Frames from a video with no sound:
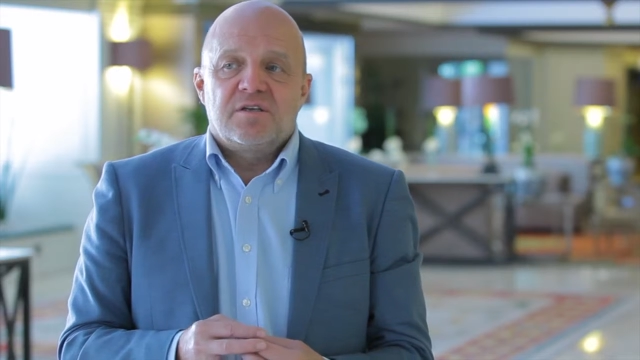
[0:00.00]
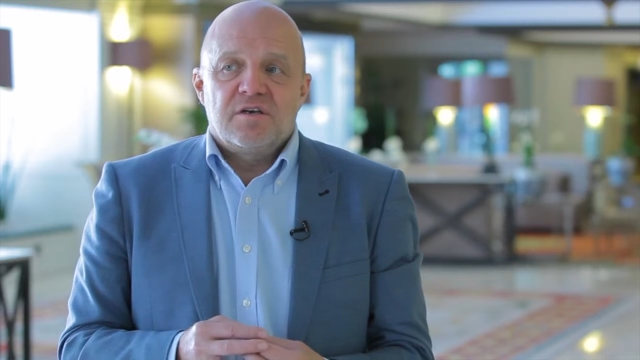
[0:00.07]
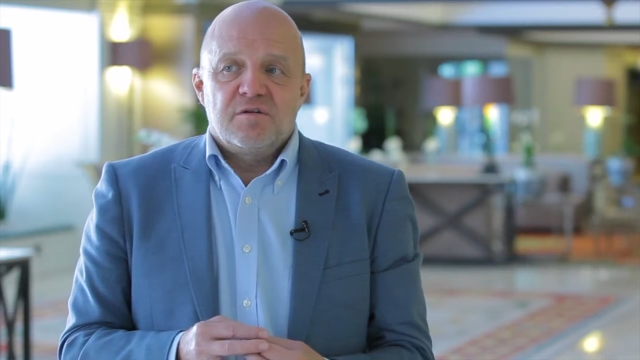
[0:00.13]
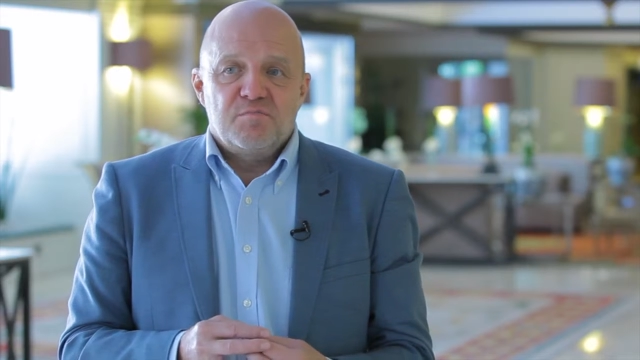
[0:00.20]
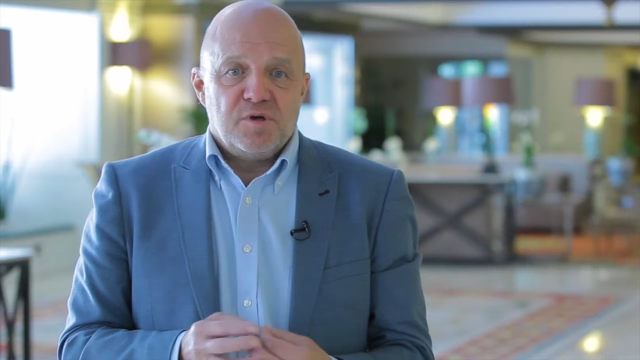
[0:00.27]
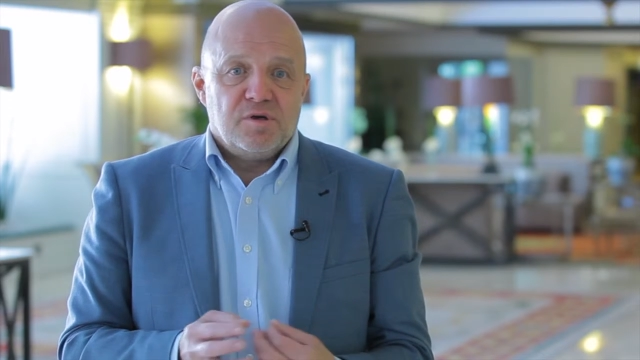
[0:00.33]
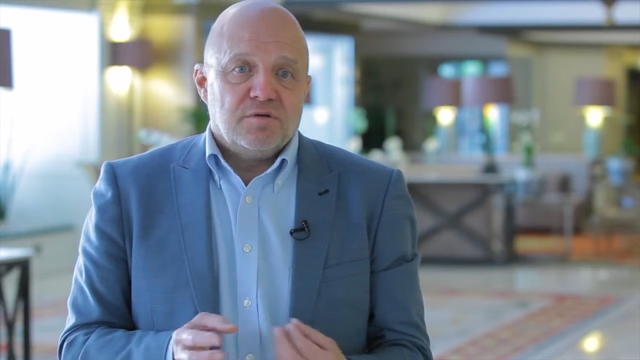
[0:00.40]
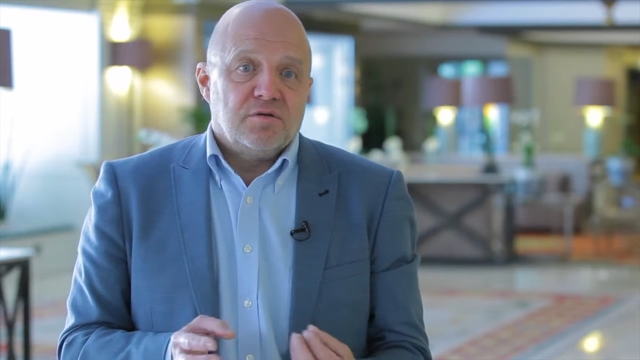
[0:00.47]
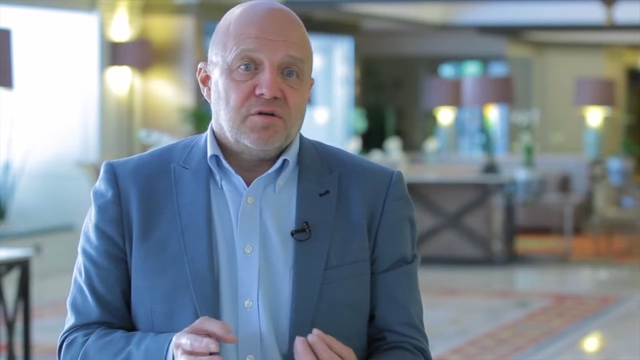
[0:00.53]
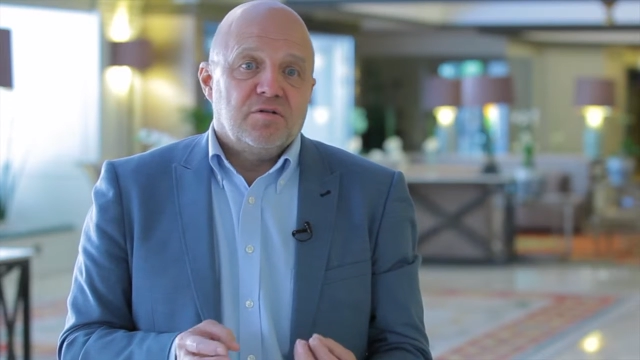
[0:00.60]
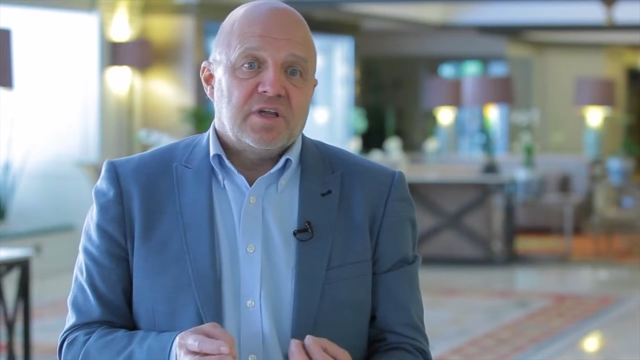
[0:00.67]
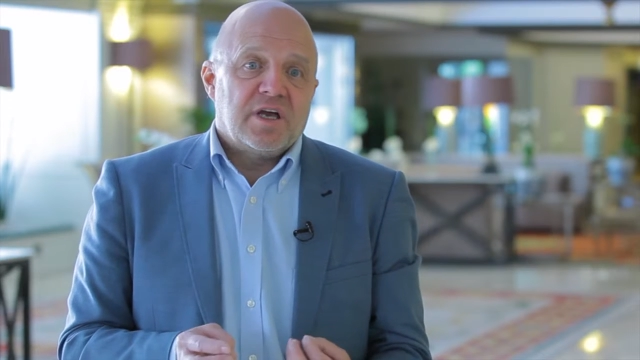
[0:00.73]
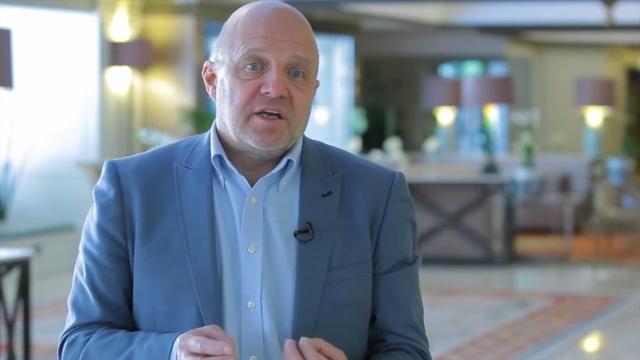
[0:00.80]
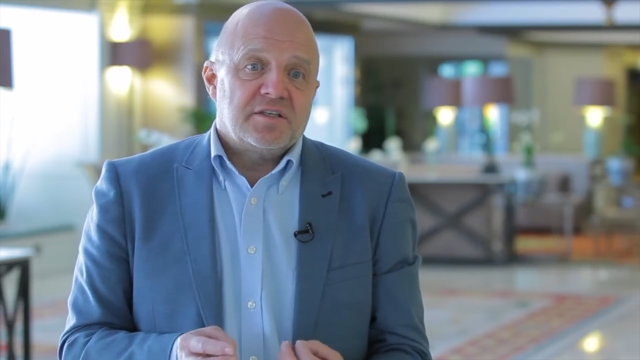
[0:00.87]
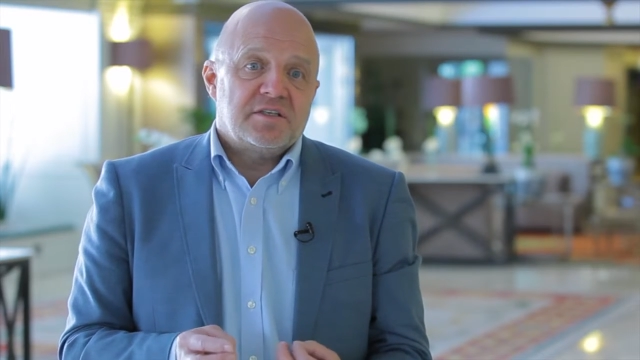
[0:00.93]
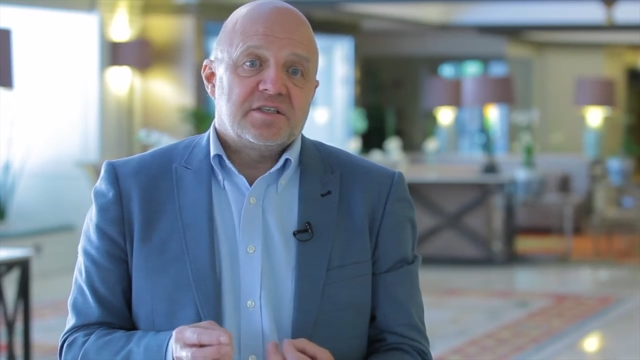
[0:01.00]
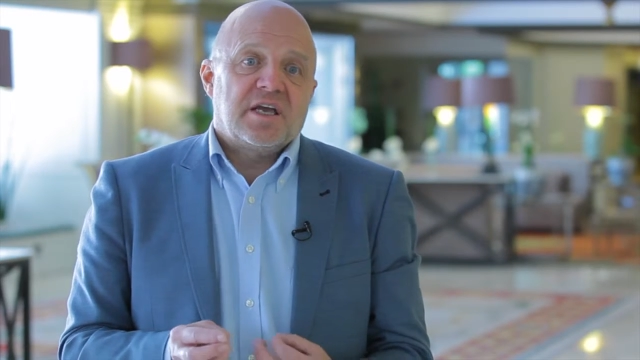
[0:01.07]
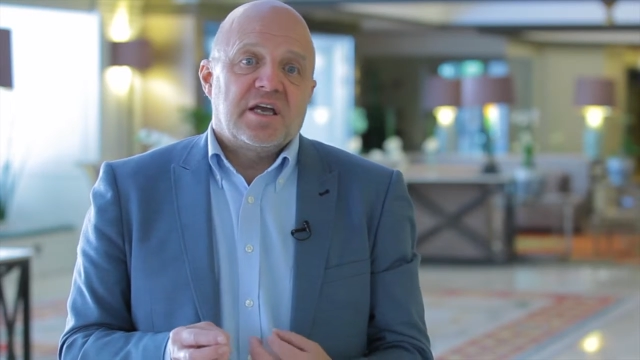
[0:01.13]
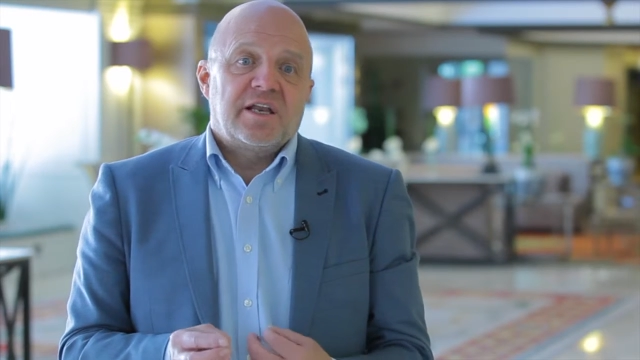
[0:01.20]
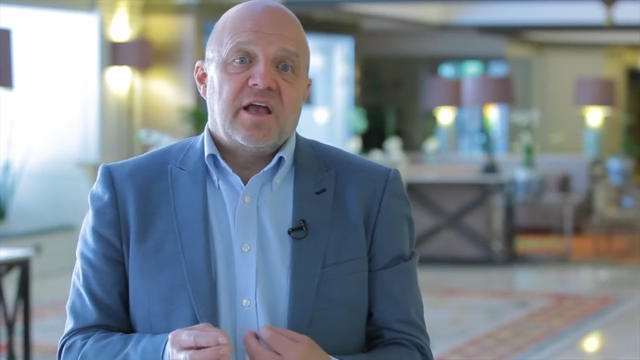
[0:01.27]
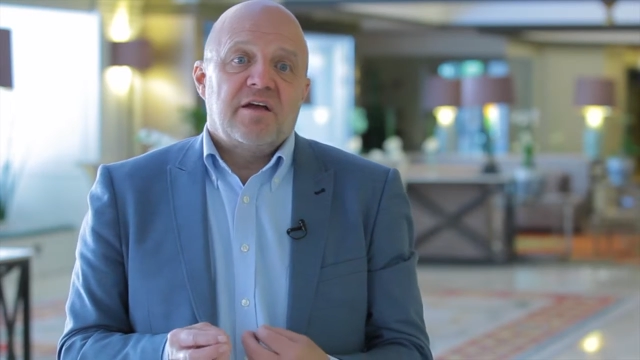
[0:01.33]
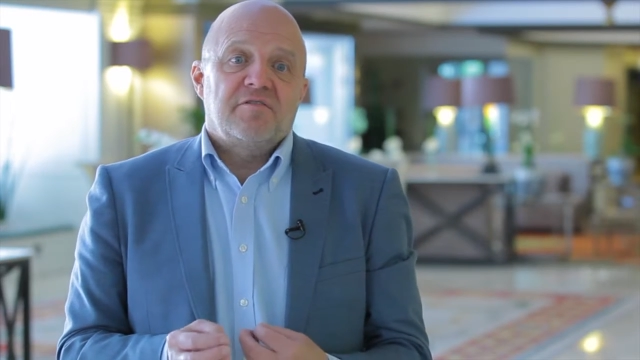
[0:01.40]
periodontitis
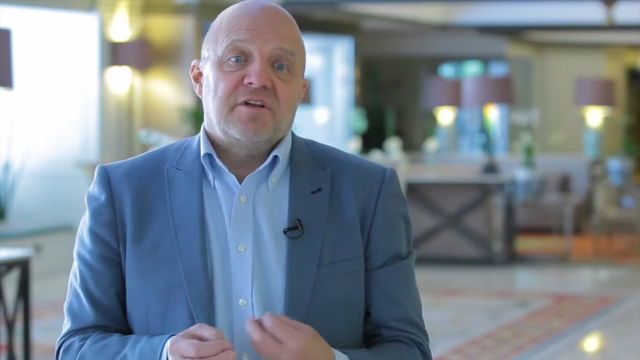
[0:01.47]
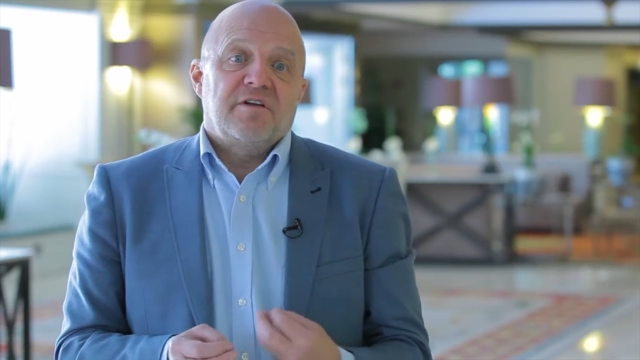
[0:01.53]
can have an